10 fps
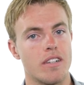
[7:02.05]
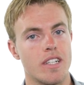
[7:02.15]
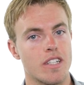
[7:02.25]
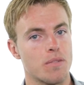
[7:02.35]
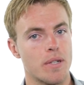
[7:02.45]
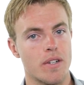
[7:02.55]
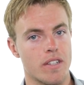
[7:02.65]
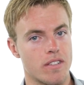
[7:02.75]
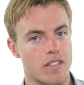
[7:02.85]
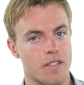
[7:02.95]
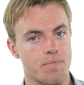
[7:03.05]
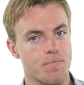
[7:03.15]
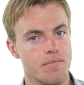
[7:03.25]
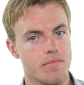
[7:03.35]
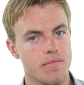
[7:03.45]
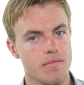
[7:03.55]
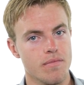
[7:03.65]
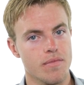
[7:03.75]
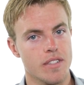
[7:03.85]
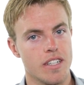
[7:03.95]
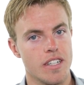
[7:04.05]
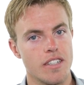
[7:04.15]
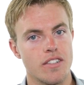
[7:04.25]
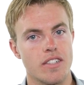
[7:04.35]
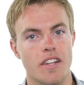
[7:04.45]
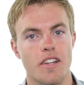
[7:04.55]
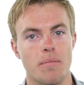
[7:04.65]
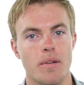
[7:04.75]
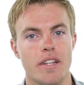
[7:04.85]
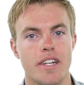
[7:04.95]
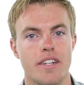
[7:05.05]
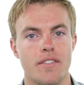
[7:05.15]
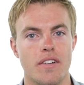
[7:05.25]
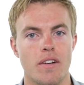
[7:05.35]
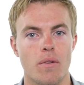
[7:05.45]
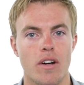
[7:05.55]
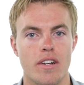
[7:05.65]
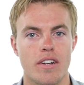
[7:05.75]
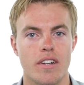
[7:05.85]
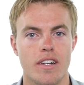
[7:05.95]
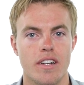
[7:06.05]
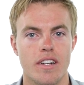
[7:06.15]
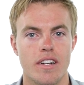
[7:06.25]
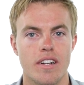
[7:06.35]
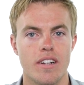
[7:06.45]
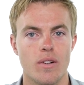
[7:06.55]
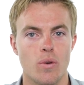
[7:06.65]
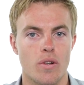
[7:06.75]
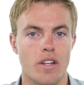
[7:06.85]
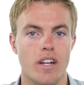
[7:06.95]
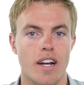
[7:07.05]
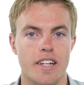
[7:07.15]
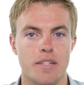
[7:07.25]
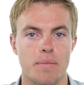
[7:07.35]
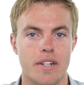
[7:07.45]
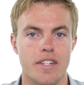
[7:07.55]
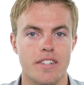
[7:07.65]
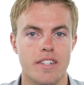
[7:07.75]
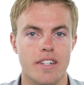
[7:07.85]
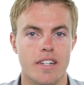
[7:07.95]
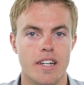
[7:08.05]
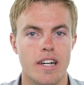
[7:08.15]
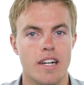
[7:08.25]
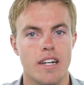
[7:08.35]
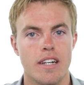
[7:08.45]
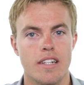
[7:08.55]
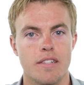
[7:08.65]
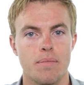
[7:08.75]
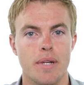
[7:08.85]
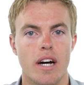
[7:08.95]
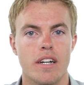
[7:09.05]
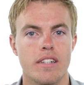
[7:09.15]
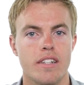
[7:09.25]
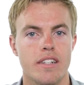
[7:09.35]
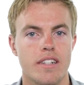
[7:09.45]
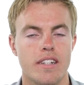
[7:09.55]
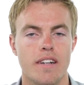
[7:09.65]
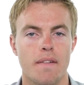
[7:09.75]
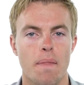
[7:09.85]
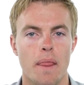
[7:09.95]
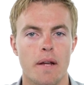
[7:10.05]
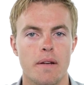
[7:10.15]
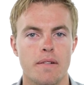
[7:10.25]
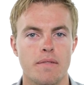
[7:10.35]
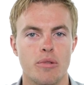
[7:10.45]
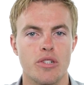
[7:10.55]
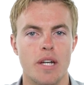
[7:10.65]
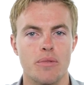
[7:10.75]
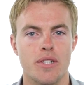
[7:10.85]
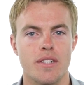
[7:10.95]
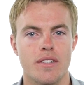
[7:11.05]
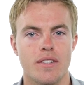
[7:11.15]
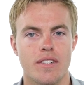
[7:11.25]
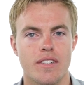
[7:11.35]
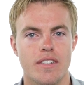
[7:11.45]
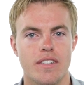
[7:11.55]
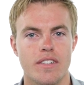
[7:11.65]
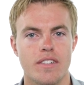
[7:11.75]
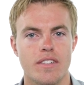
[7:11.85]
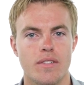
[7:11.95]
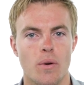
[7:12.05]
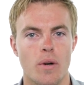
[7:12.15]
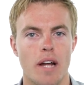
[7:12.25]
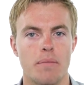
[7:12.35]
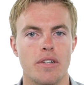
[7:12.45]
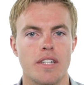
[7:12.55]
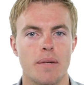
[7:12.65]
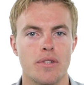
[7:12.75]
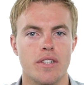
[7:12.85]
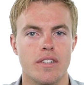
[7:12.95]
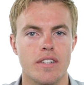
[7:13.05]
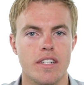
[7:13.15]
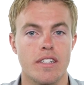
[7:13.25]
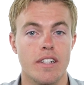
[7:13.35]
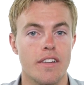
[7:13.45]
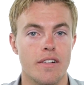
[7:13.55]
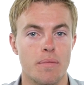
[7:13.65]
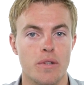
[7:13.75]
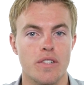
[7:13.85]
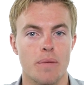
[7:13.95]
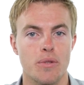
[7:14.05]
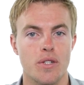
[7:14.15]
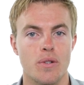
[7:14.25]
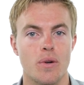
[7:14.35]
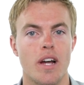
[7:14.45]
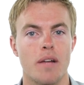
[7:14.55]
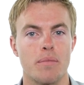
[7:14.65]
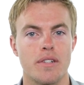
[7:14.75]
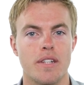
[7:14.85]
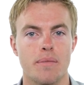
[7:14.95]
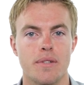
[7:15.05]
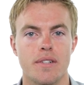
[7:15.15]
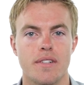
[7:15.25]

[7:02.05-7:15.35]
the experiencer, there's nothing but the infinite one or the non experiencing. It's beyond perception or non perception, it's neither perception nor non perception.